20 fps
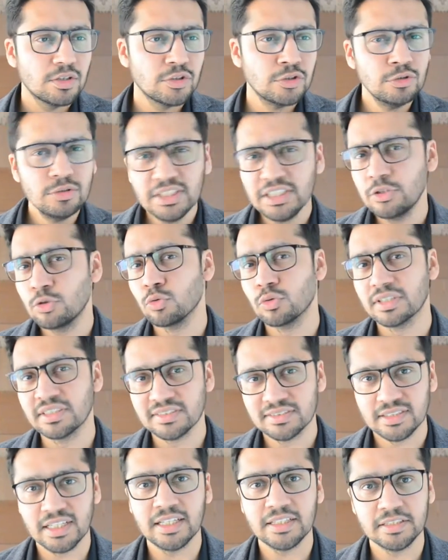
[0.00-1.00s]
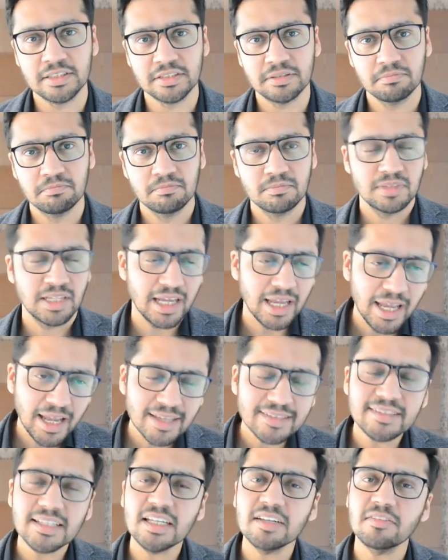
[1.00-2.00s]
You need to understand it.
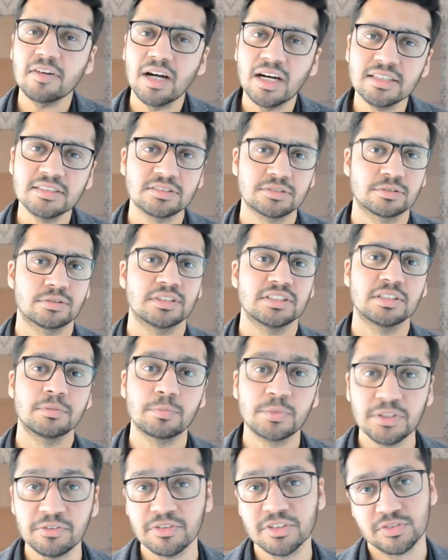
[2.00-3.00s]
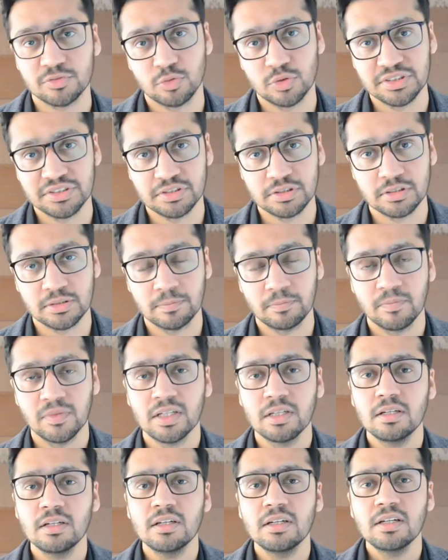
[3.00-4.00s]
As I have answered in the previous question,
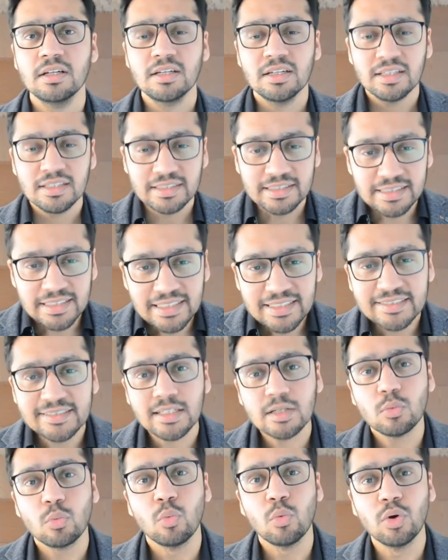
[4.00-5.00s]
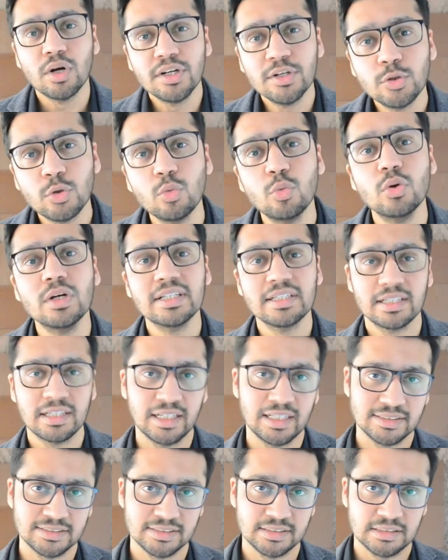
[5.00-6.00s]
these are one-to-one
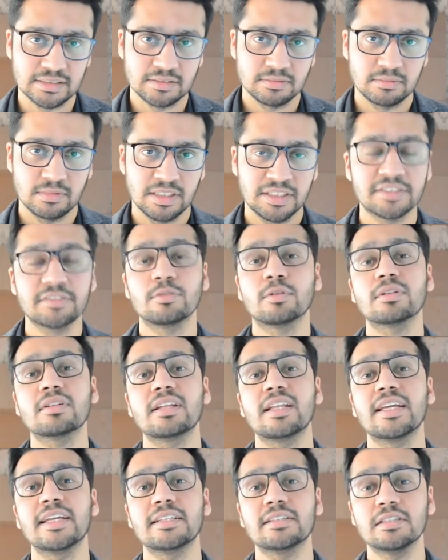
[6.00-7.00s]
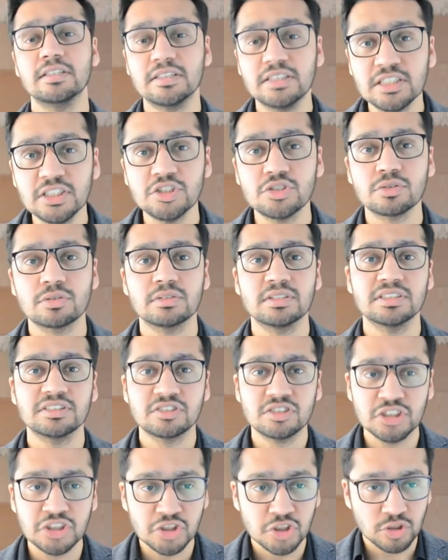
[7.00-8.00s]
classes. It's not like the teacher is
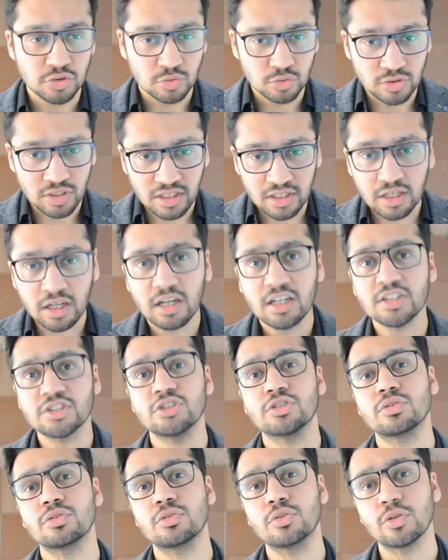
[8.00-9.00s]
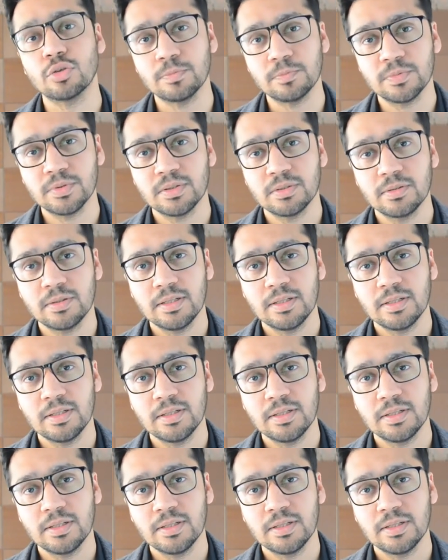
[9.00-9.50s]
teaching to the larger group.